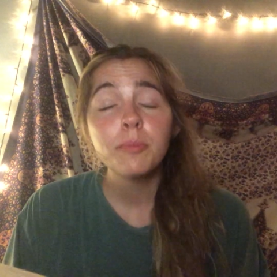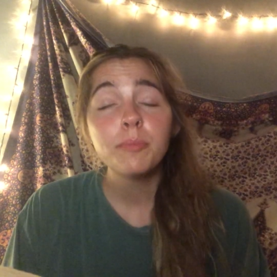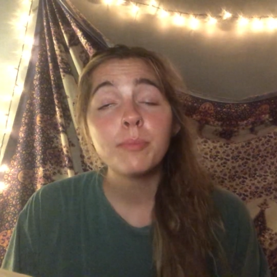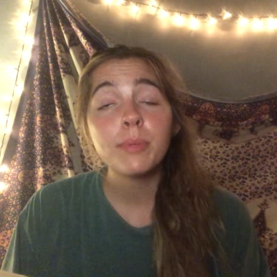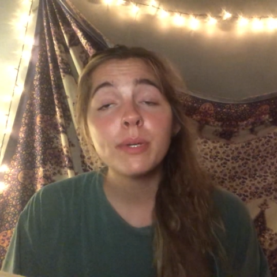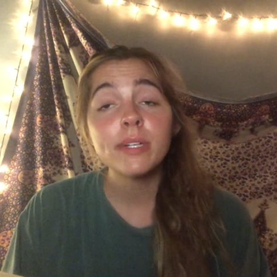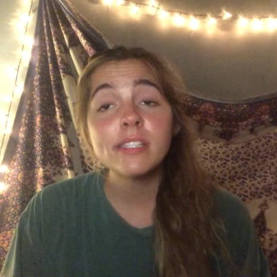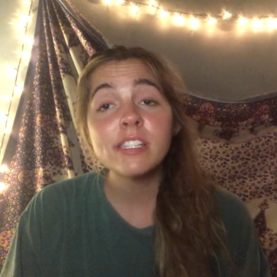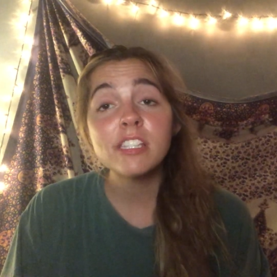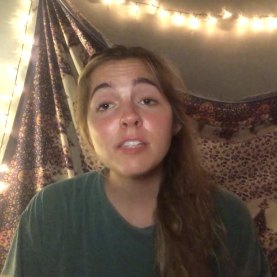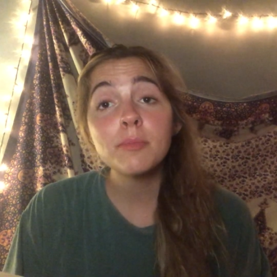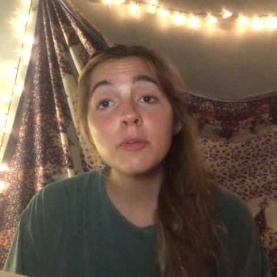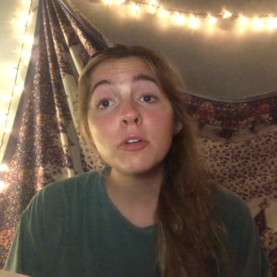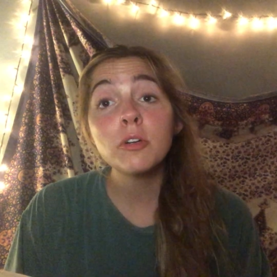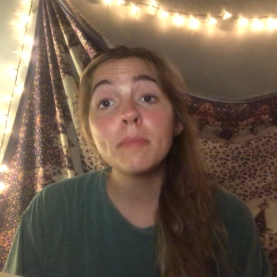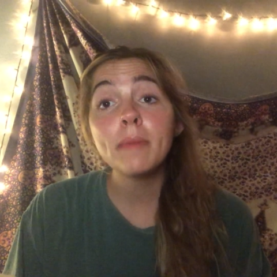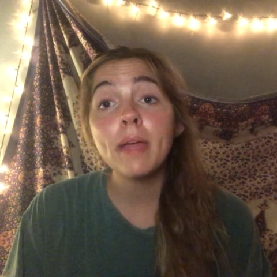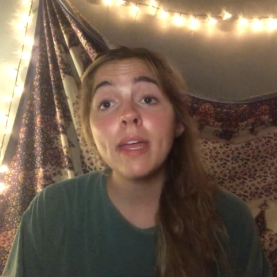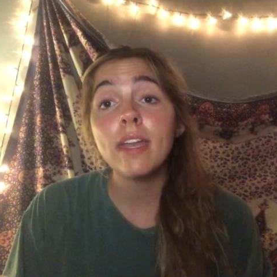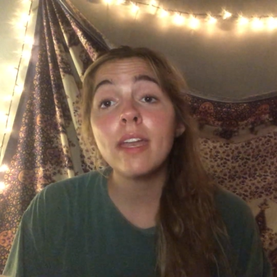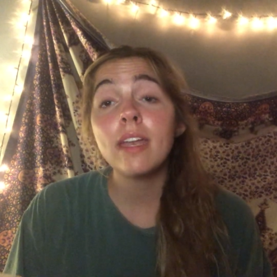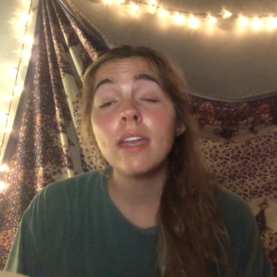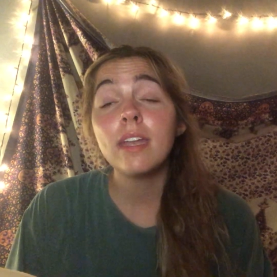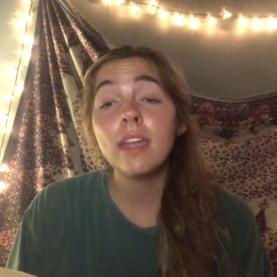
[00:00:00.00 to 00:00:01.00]
Principal
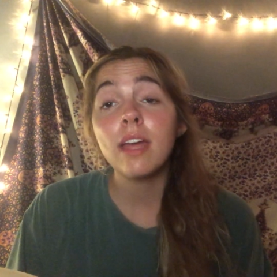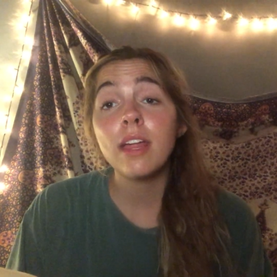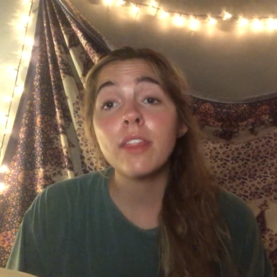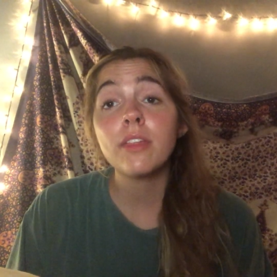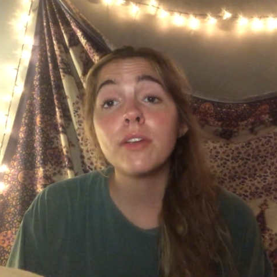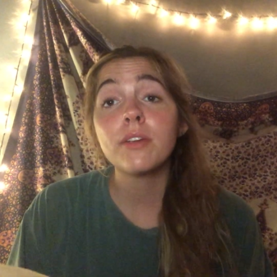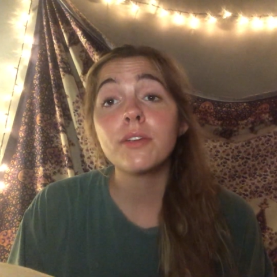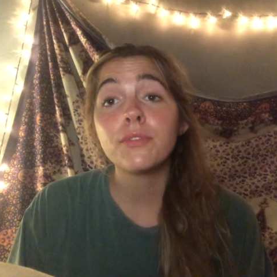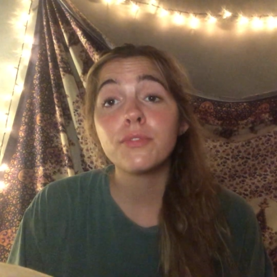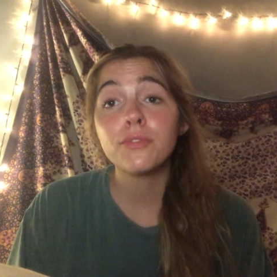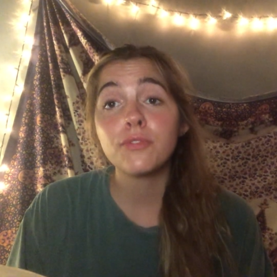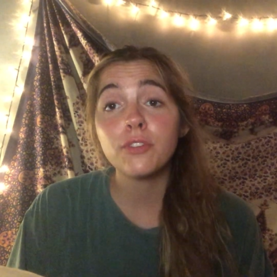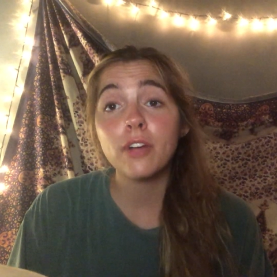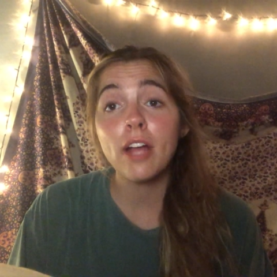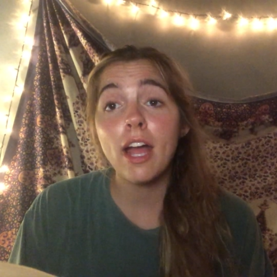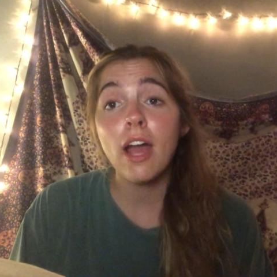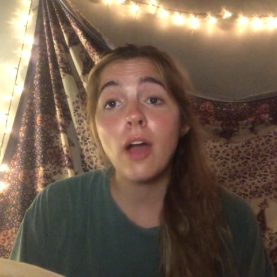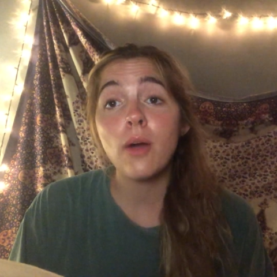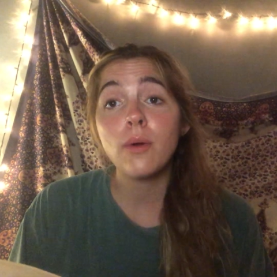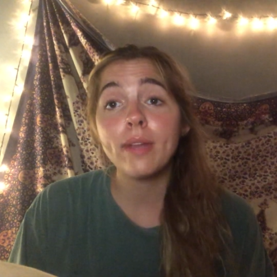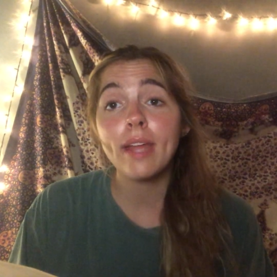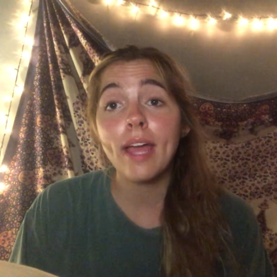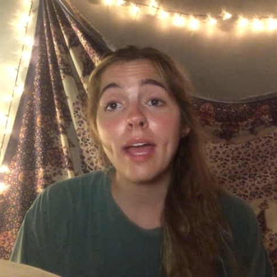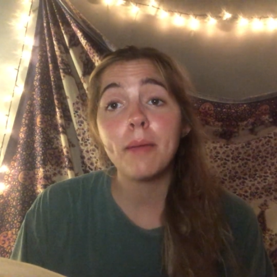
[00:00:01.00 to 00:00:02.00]
made another
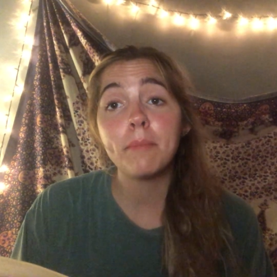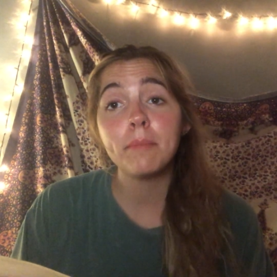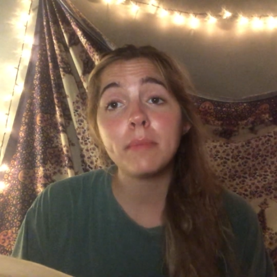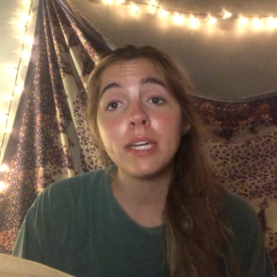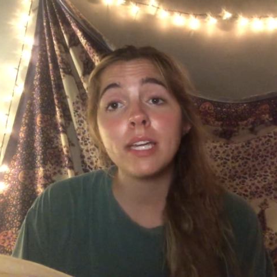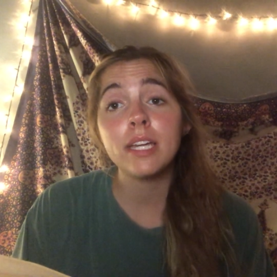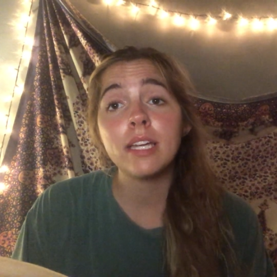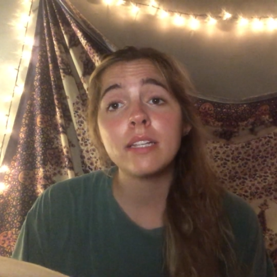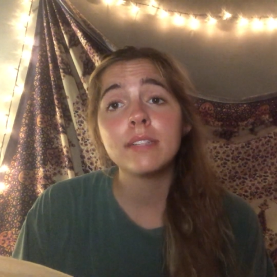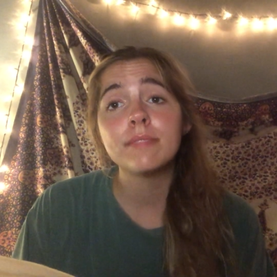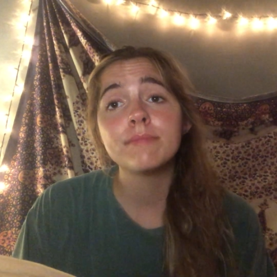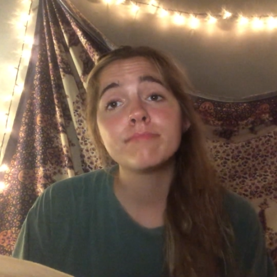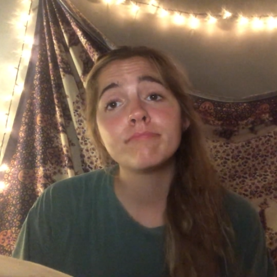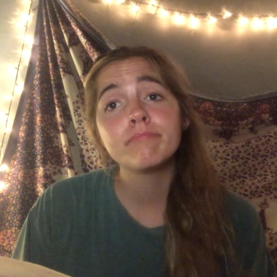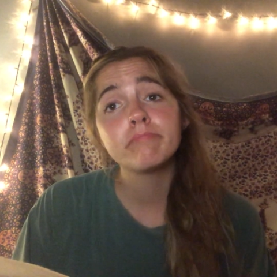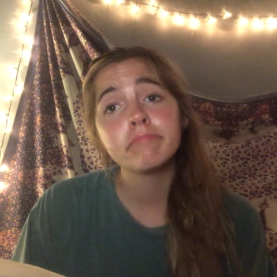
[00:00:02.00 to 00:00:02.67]
frown at me.